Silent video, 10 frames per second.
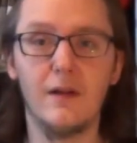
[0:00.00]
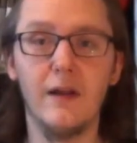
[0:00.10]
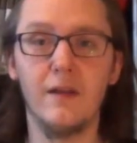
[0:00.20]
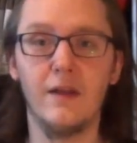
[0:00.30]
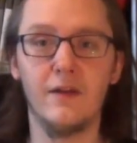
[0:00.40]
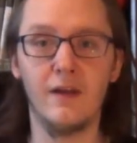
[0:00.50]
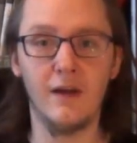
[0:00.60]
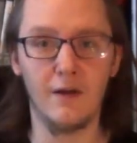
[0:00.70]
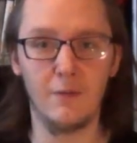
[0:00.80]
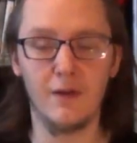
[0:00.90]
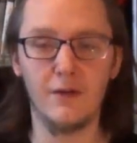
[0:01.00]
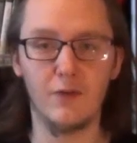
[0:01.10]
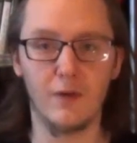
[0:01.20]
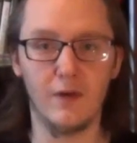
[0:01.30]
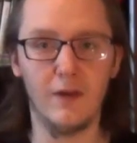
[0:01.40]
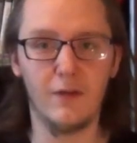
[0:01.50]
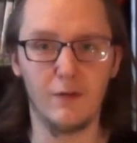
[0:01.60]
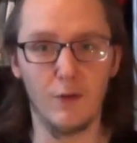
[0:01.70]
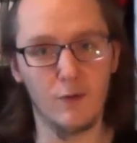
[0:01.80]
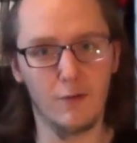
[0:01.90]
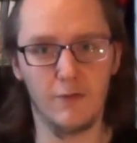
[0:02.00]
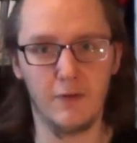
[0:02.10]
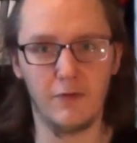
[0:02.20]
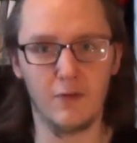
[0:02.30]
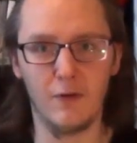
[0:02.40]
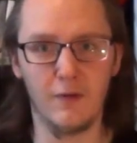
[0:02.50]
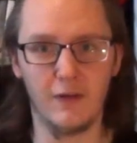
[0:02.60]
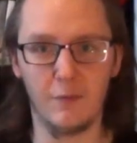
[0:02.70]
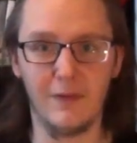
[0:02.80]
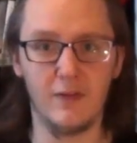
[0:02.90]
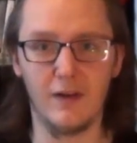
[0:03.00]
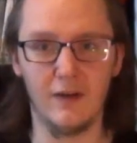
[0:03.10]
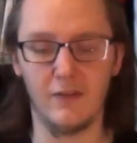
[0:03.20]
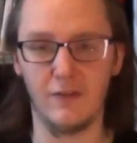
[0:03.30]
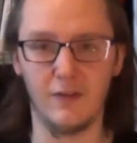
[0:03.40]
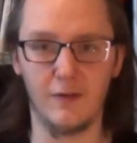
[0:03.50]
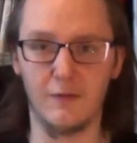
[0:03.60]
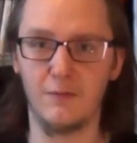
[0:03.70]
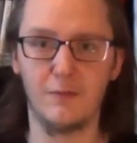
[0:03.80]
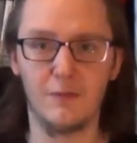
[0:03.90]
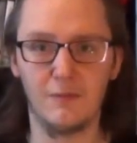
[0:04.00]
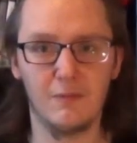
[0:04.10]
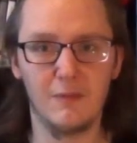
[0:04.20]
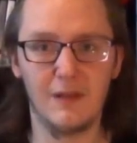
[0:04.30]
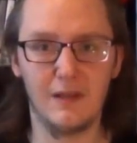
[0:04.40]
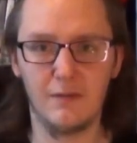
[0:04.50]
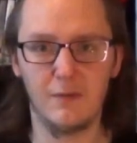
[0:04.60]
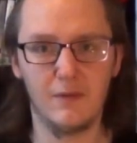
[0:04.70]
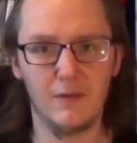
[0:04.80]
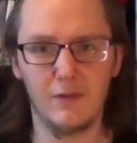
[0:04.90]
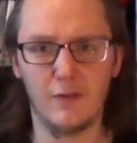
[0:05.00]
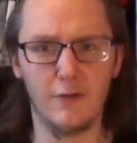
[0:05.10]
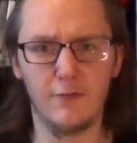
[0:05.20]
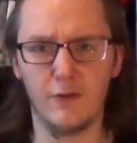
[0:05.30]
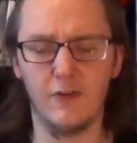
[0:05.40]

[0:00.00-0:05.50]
Later that day I went to another local thrift store that specializes in stuff for